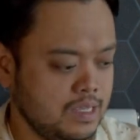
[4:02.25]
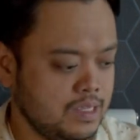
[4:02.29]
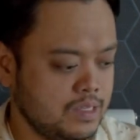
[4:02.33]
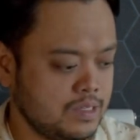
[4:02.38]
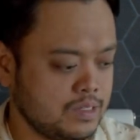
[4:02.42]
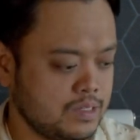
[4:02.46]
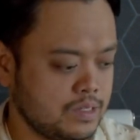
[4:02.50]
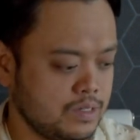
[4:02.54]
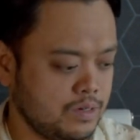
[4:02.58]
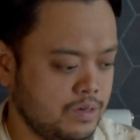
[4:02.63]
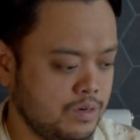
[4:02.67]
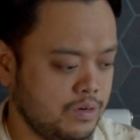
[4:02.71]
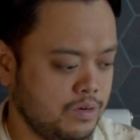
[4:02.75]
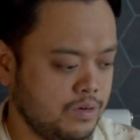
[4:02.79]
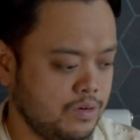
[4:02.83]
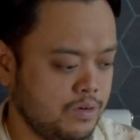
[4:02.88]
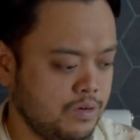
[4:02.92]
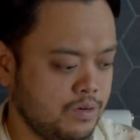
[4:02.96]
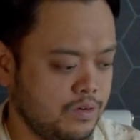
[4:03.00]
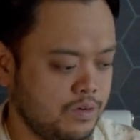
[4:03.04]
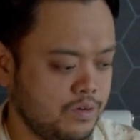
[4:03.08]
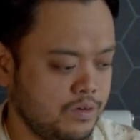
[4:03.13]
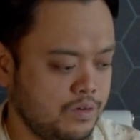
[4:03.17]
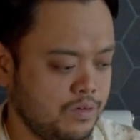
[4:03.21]

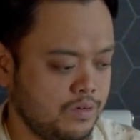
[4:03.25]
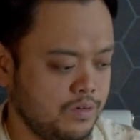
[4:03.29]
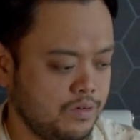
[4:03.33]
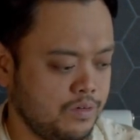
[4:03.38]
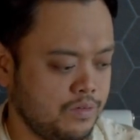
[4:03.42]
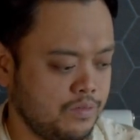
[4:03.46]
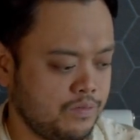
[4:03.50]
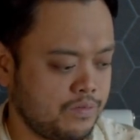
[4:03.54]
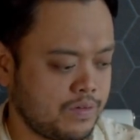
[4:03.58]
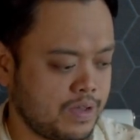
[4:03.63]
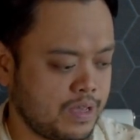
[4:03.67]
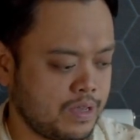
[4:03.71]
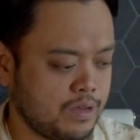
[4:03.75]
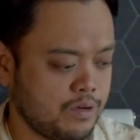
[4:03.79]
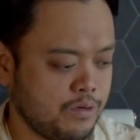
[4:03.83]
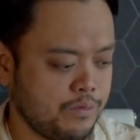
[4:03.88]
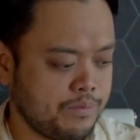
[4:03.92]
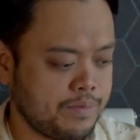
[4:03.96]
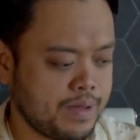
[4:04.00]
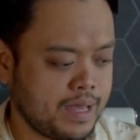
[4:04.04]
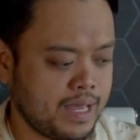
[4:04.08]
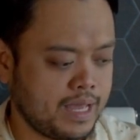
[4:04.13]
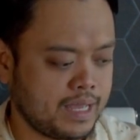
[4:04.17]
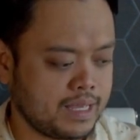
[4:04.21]
So if I go
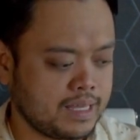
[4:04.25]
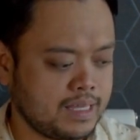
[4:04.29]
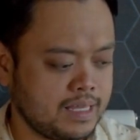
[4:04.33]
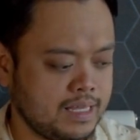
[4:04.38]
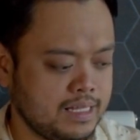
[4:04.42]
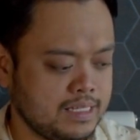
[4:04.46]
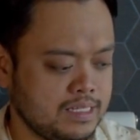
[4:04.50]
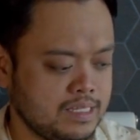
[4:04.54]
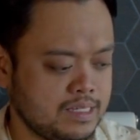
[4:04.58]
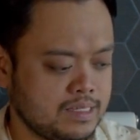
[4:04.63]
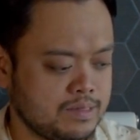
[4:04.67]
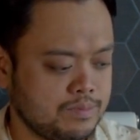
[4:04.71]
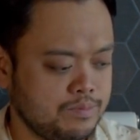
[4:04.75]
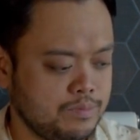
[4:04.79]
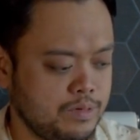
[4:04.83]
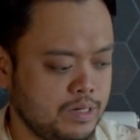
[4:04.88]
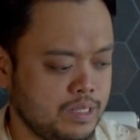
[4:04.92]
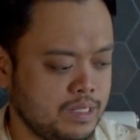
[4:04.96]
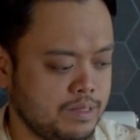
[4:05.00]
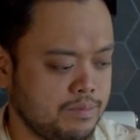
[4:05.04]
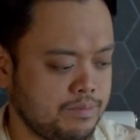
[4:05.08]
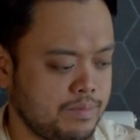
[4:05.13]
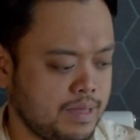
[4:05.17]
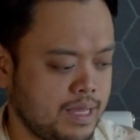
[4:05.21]
back, I just bring
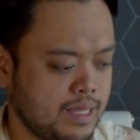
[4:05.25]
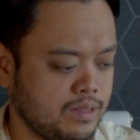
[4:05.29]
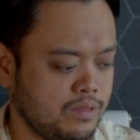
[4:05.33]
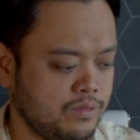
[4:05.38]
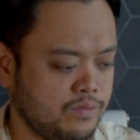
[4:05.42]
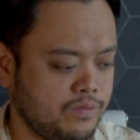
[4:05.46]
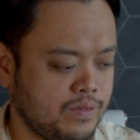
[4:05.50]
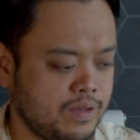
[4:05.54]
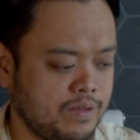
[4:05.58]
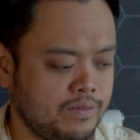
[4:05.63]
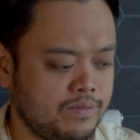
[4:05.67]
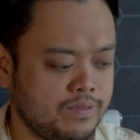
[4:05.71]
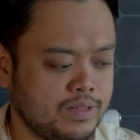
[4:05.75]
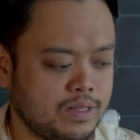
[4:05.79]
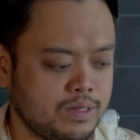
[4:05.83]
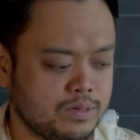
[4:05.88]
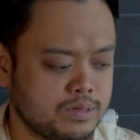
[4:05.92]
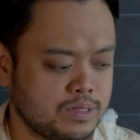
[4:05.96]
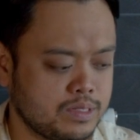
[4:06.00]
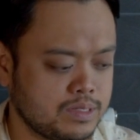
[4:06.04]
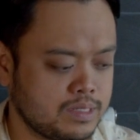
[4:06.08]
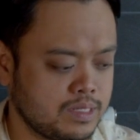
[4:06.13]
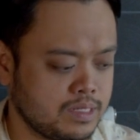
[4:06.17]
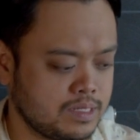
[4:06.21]
it back to
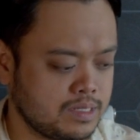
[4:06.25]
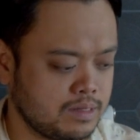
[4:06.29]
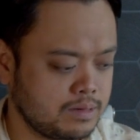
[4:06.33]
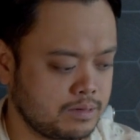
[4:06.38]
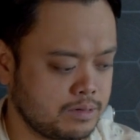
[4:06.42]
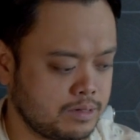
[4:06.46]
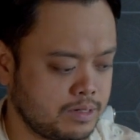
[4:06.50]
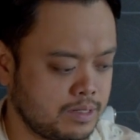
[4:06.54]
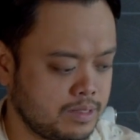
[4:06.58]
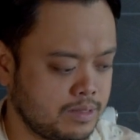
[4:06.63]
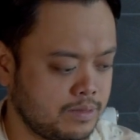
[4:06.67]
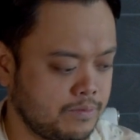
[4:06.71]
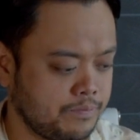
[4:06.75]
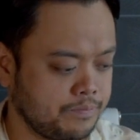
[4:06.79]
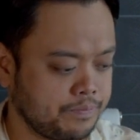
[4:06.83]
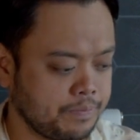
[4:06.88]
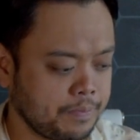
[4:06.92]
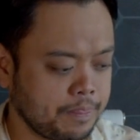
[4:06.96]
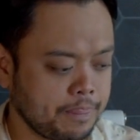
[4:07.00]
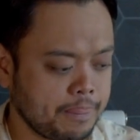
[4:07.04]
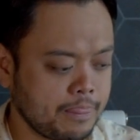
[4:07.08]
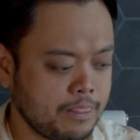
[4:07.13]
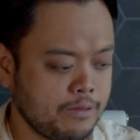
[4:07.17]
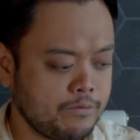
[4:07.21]
5600
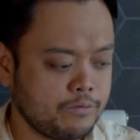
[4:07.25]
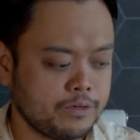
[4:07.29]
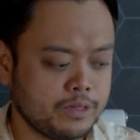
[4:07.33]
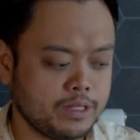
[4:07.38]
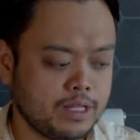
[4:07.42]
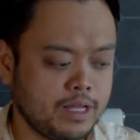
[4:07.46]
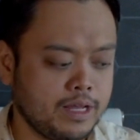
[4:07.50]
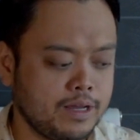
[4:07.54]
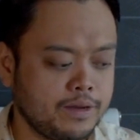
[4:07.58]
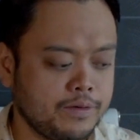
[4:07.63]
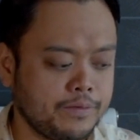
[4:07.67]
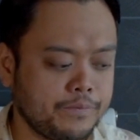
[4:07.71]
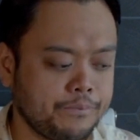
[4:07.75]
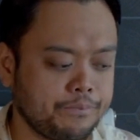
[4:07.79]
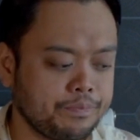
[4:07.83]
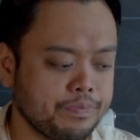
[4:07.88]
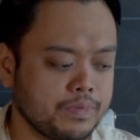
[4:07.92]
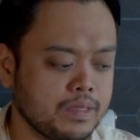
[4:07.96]
for now.